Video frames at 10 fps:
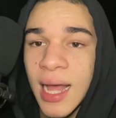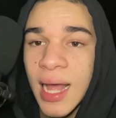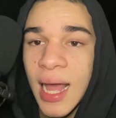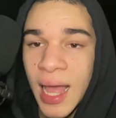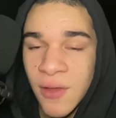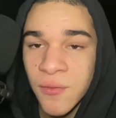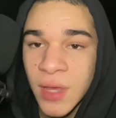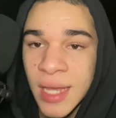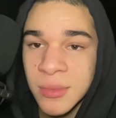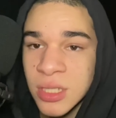I've
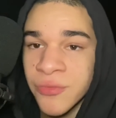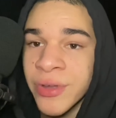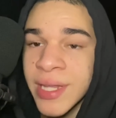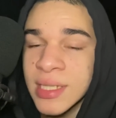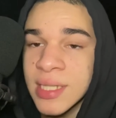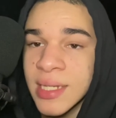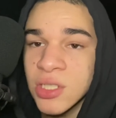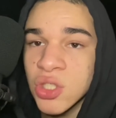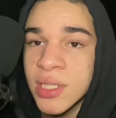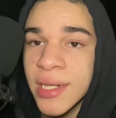came to the
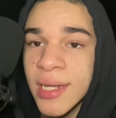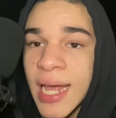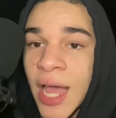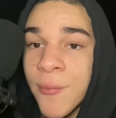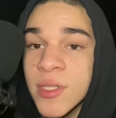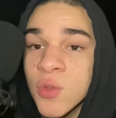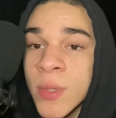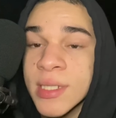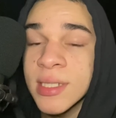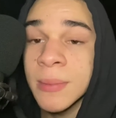realization that I was
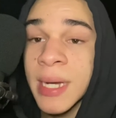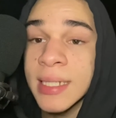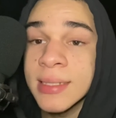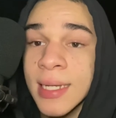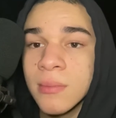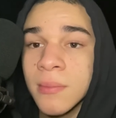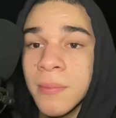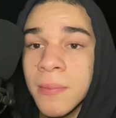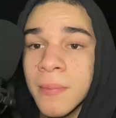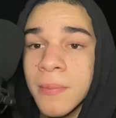wasting my time.
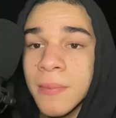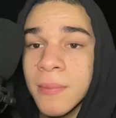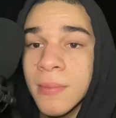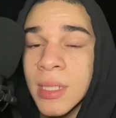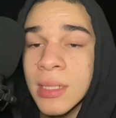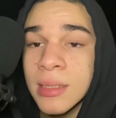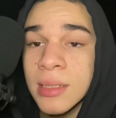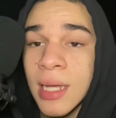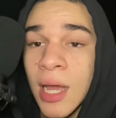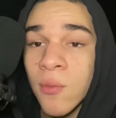And
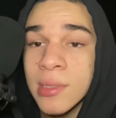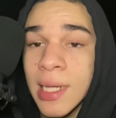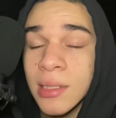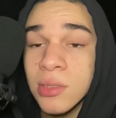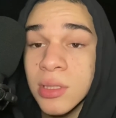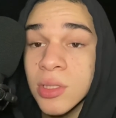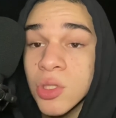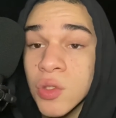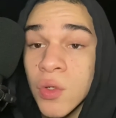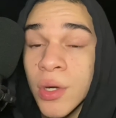I was actually
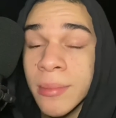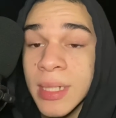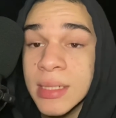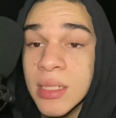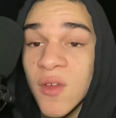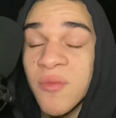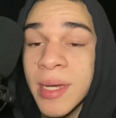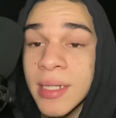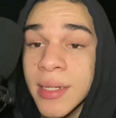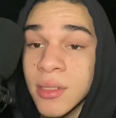destroying myself by
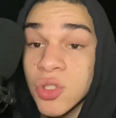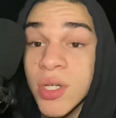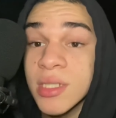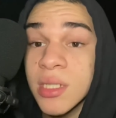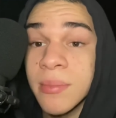not addressing my